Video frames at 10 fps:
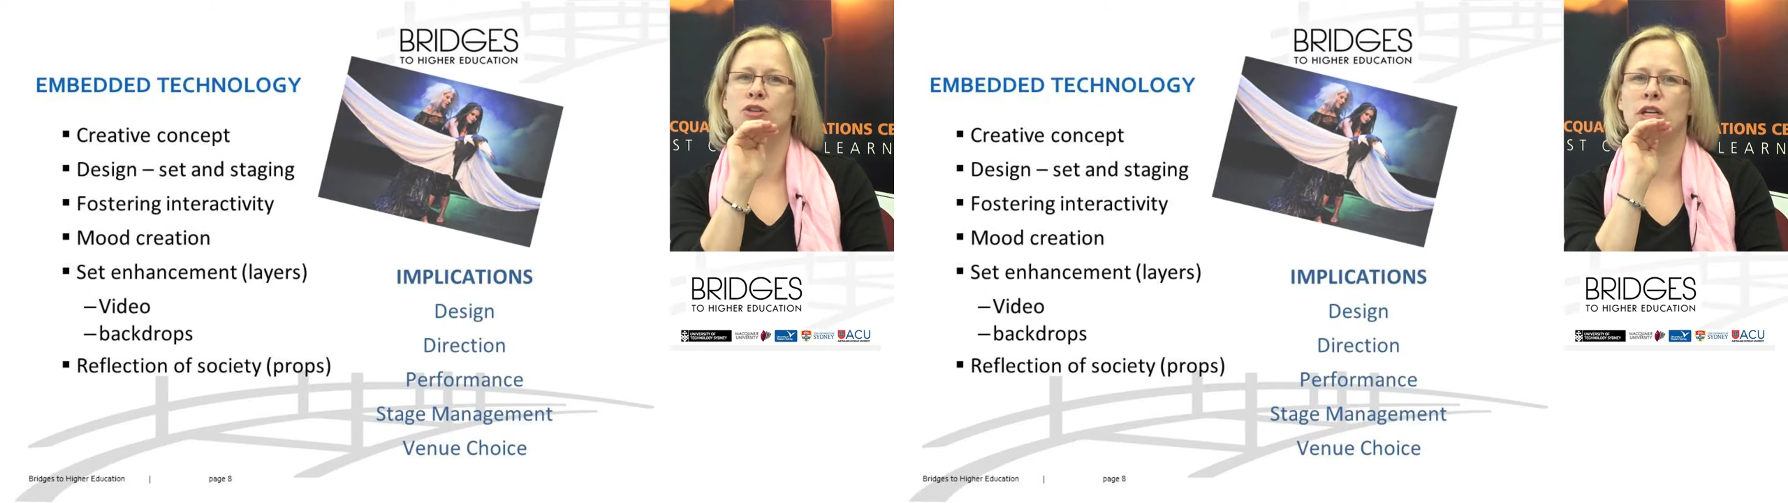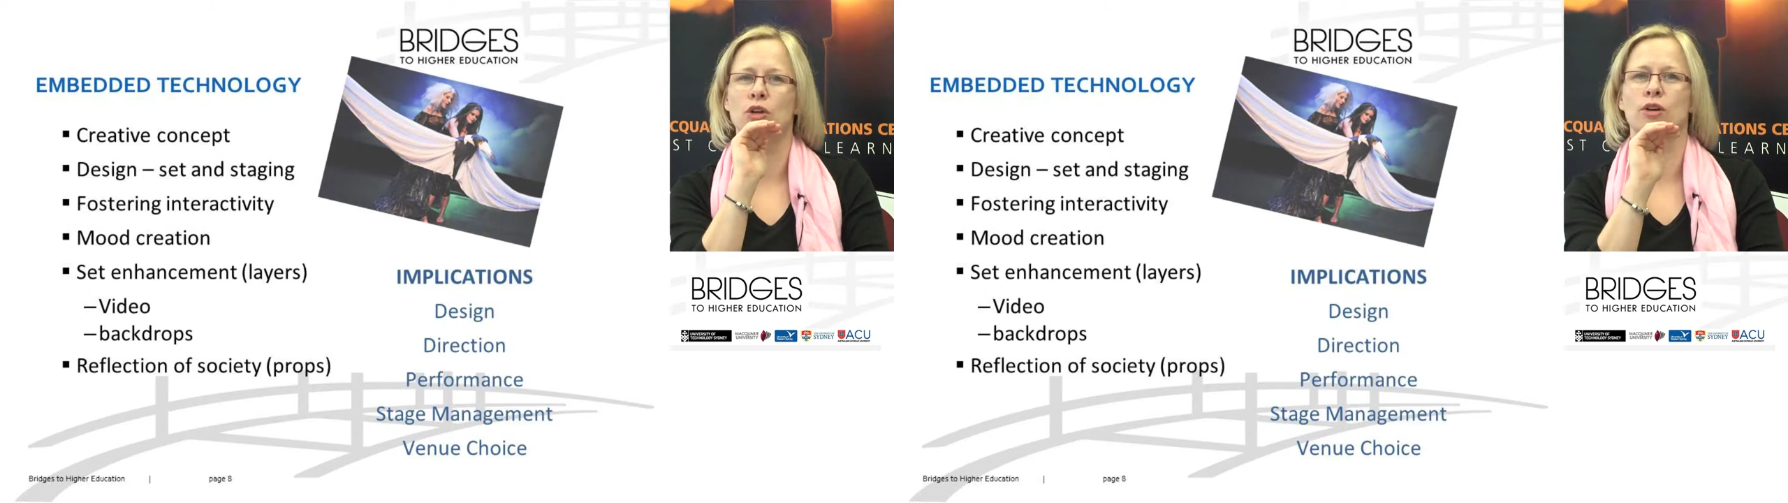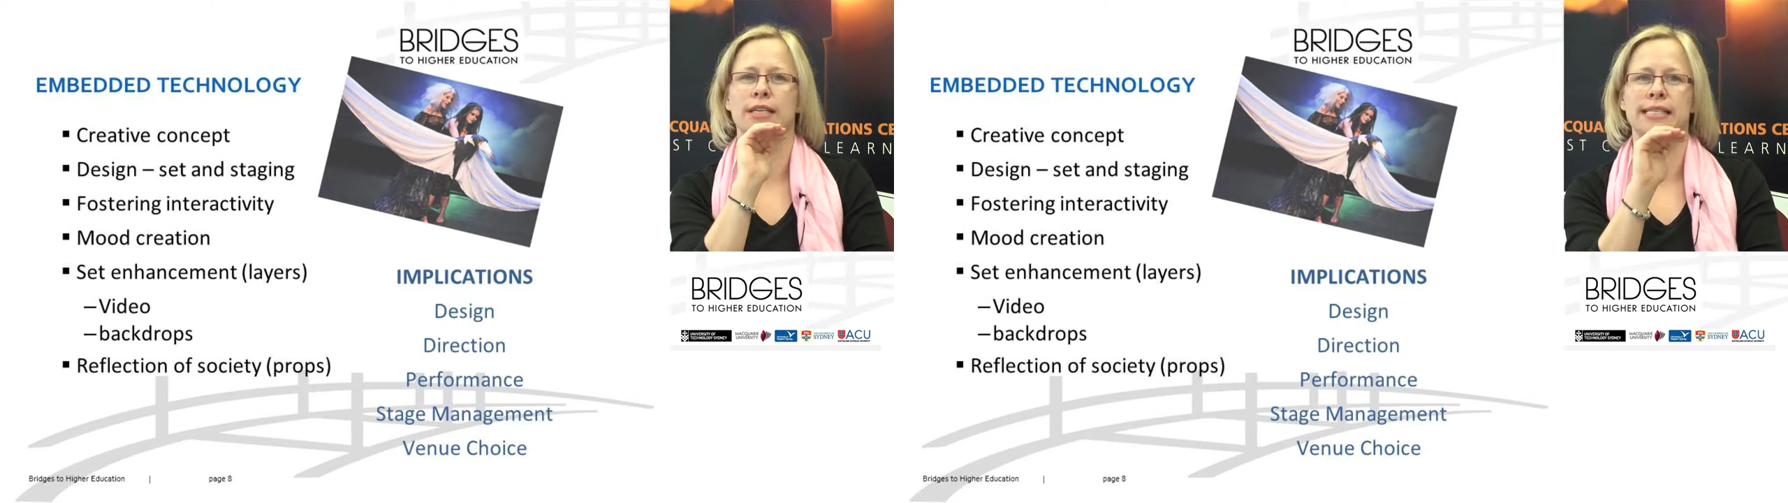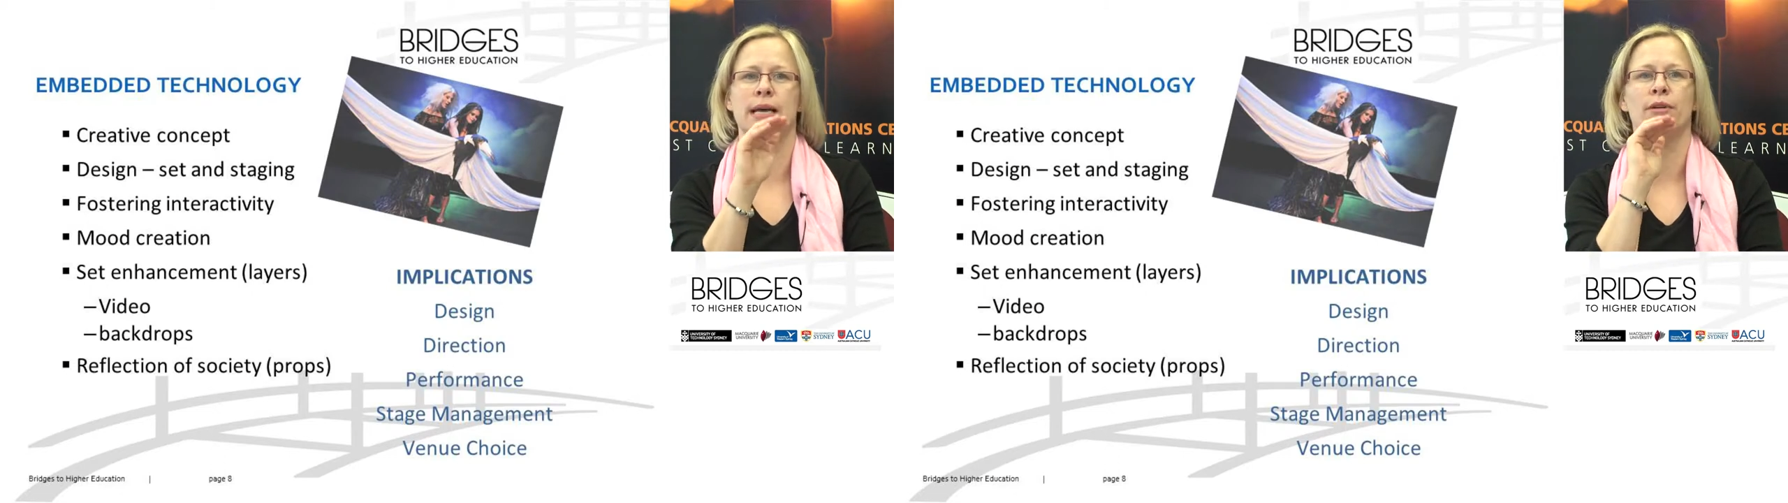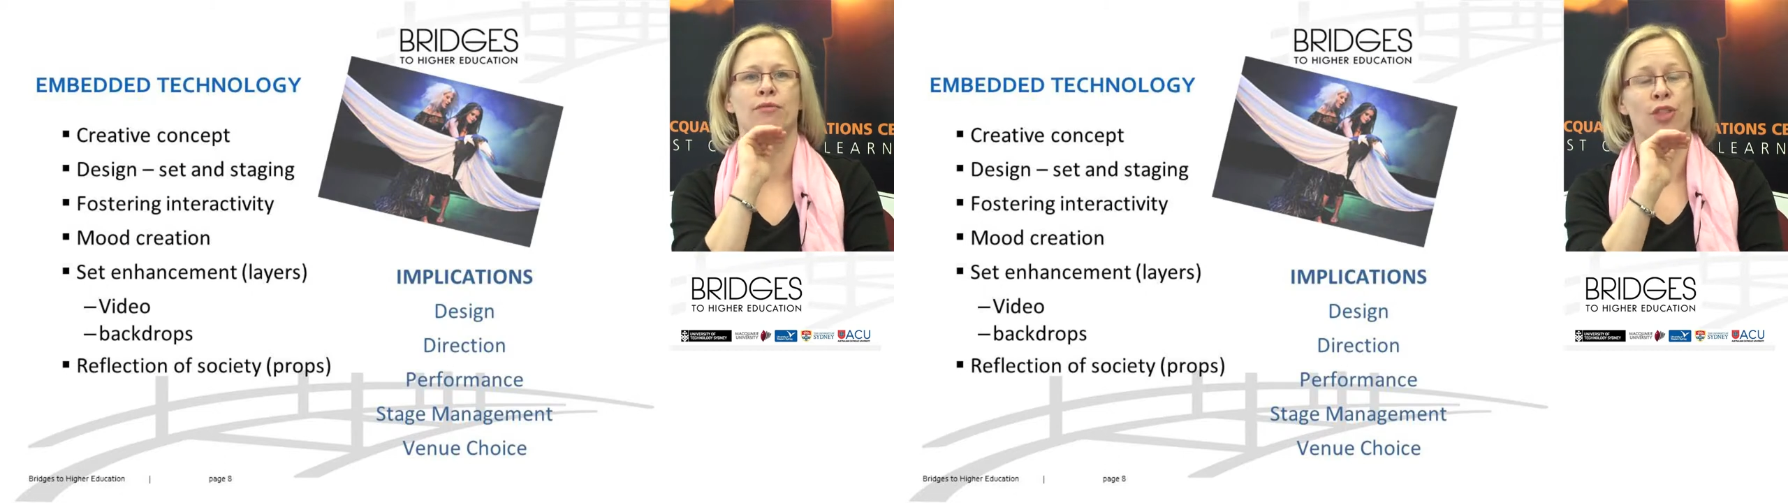to look at
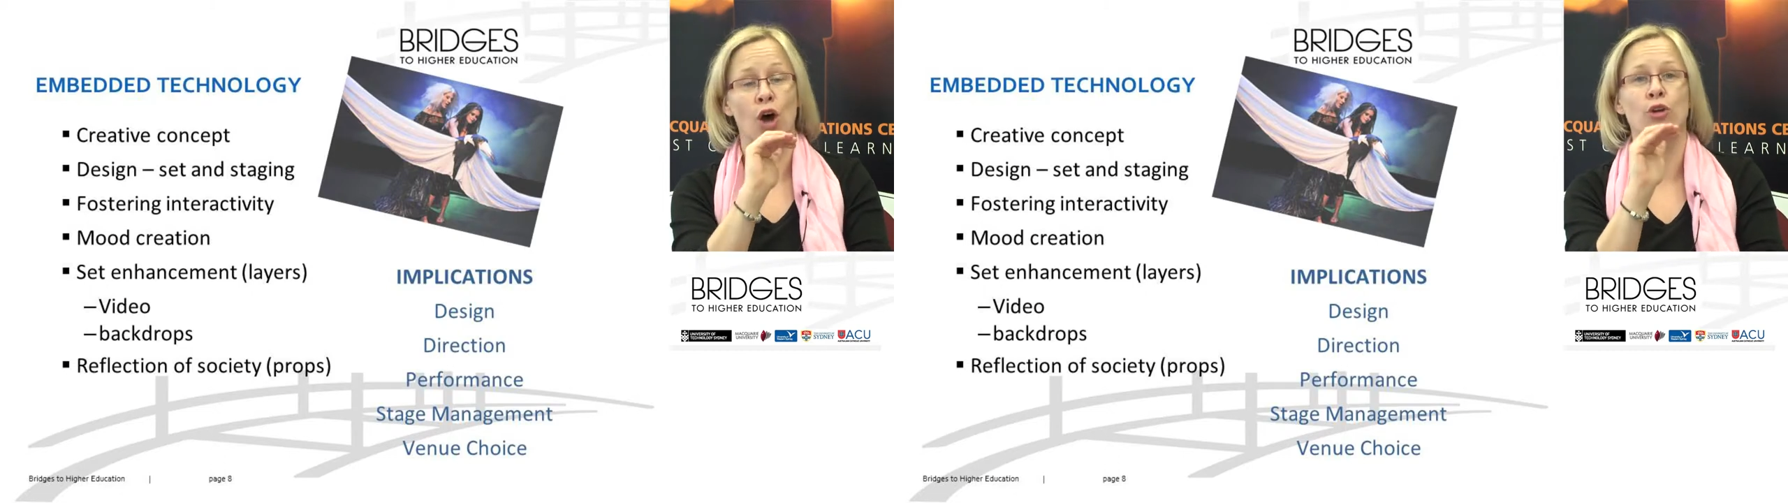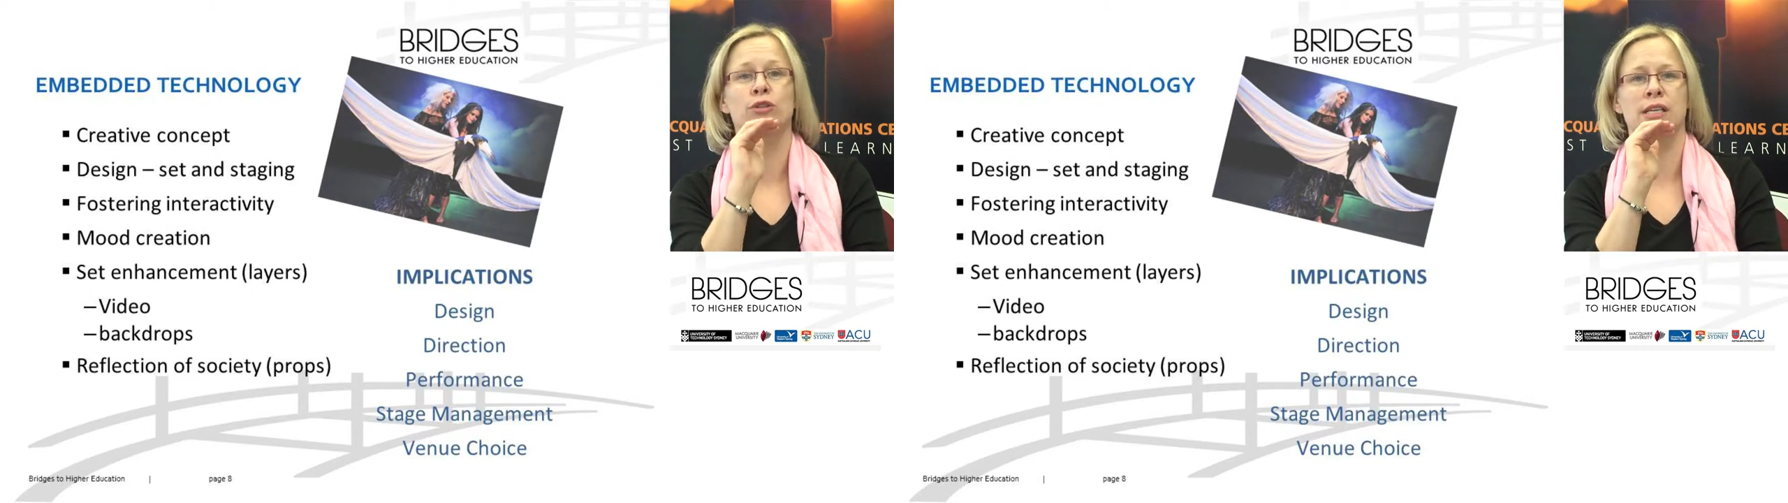some of those